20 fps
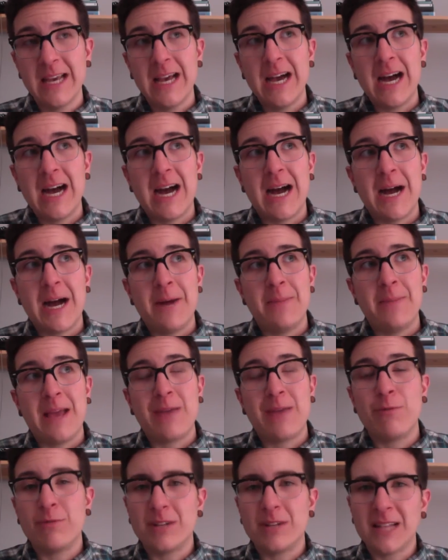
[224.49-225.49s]

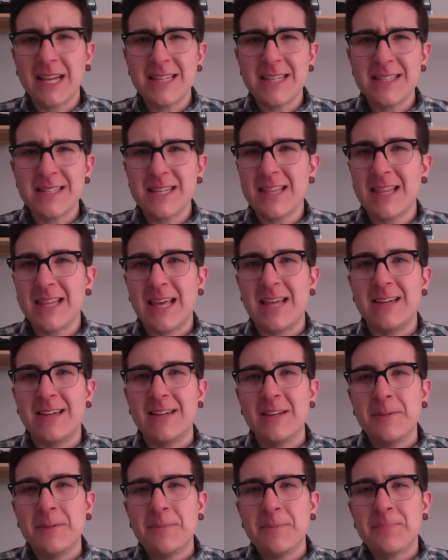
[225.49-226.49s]
and realizing that
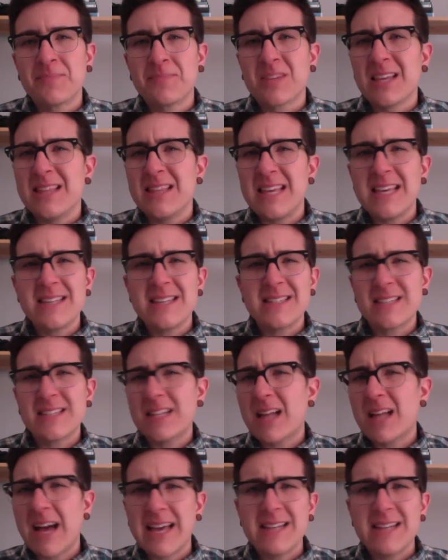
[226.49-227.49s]
these
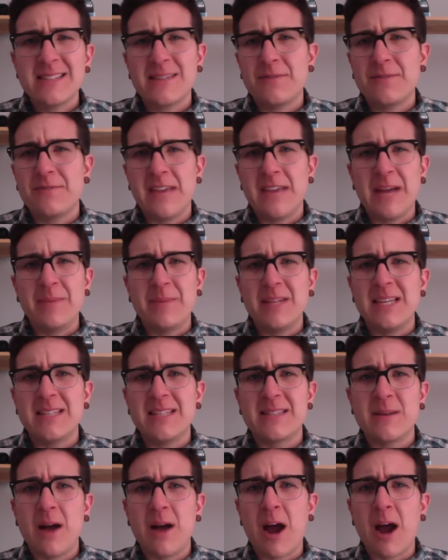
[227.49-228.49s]
clients and
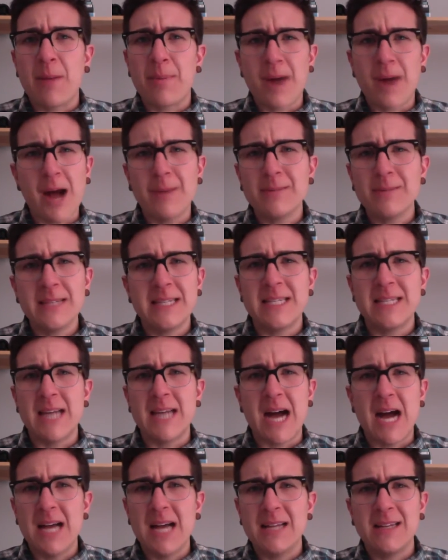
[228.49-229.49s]
families are probably
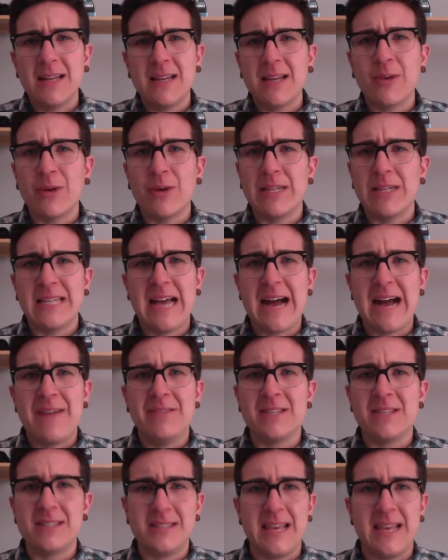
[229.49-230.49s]
not going to have
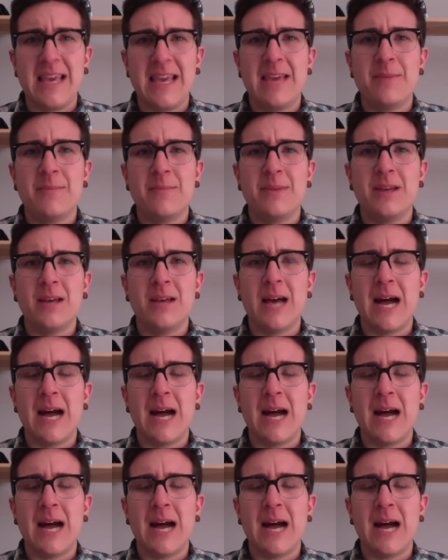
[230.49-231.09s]
the same